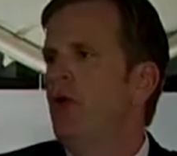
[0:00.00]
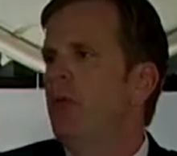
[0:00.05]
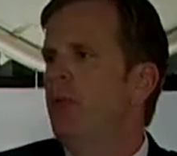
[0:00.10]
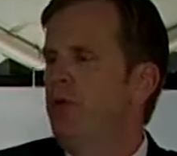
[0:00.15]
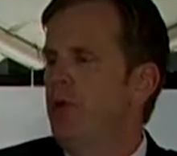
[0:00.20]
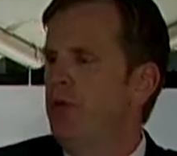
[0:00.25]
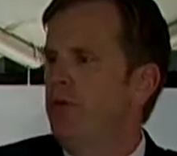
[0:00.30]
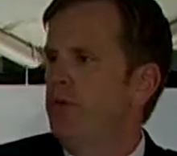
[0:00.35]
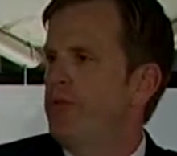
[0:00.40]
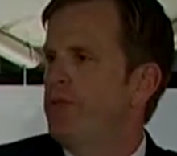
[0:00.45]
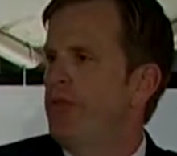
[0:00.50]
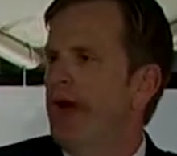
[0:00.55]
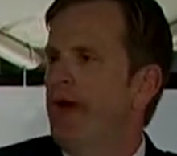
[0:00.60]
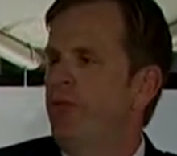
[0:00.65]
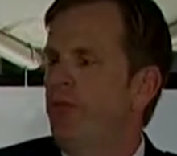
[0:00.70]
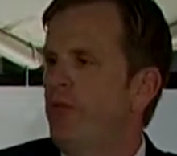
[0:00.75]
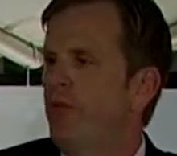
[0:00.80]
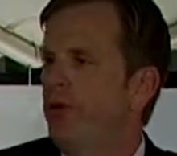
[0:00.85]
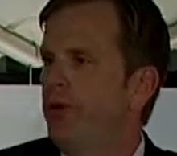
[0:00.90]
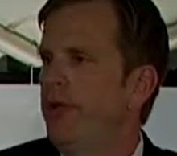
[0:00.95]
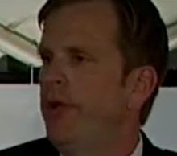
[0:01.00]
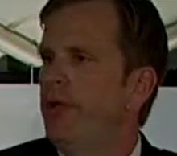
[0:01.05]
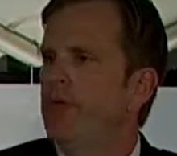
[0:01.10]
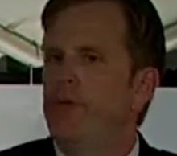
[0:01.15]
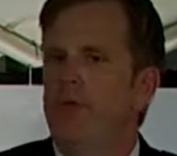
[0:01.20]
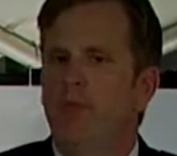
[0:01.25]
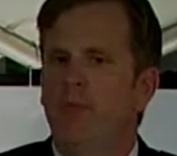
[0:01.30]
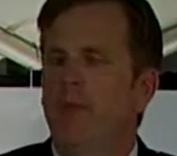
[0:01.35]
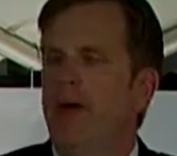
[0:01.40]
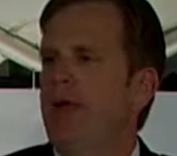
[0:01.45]
but uses South
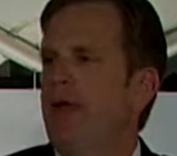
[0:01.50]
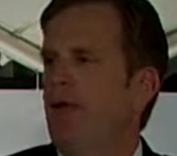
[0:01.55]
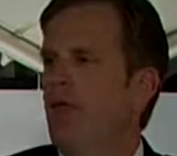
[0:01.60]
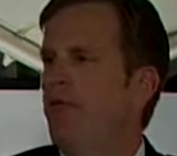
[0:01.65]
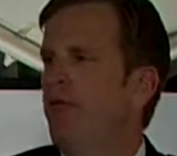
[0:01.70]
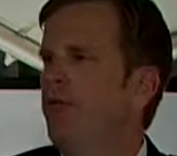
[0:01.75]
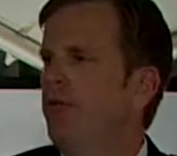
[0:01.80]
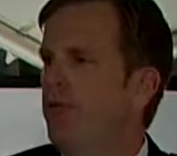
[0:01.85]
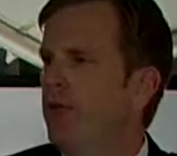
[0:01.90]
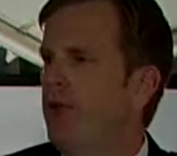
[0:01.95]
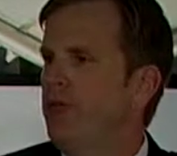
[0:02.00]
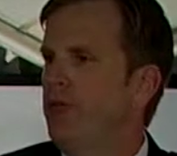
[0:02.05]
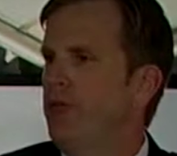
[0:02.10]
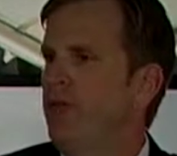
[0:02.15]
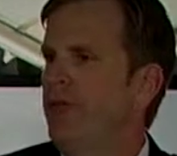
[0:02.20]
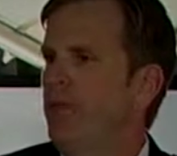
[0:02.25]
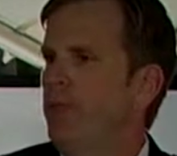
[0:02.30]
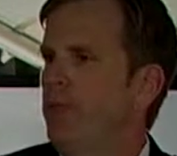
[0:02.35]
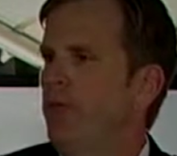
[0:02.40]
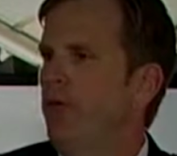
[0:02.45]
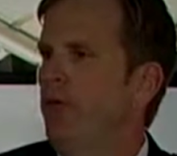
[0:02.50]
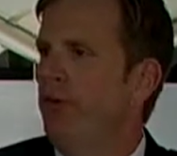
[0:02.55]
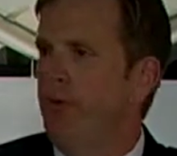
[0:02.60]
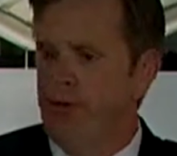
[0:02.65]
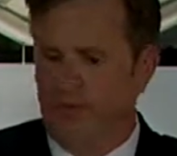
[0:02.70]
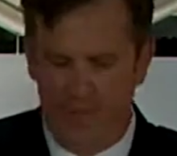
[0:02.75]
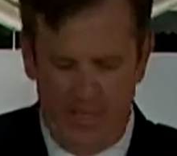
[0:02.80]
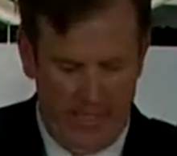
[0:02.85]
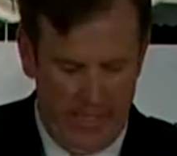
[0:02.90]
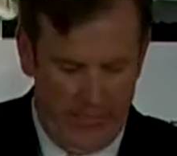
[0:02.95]
Korea's micro-refrigeration
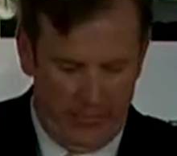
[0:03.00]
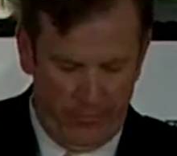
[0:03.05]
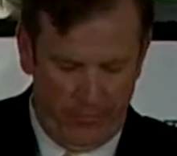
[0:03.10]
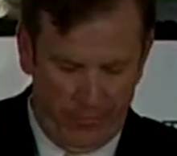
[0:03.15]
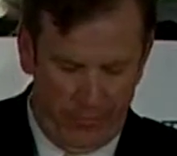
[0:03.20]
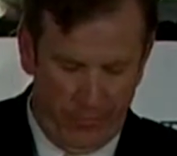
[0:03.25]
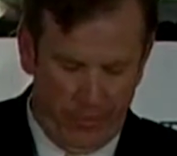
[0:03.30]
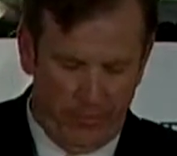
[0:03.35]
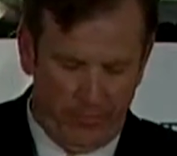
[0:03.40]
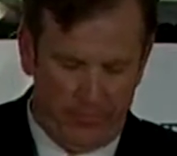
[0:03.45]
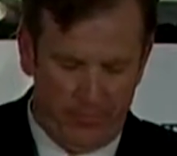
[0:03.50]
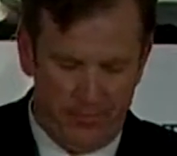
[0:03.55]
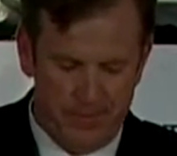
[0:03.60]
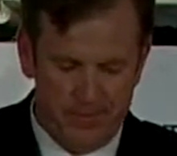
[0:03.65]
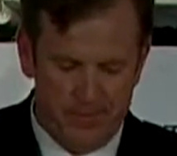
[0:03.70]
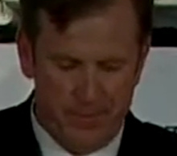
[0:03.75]
capabilities in the rooms.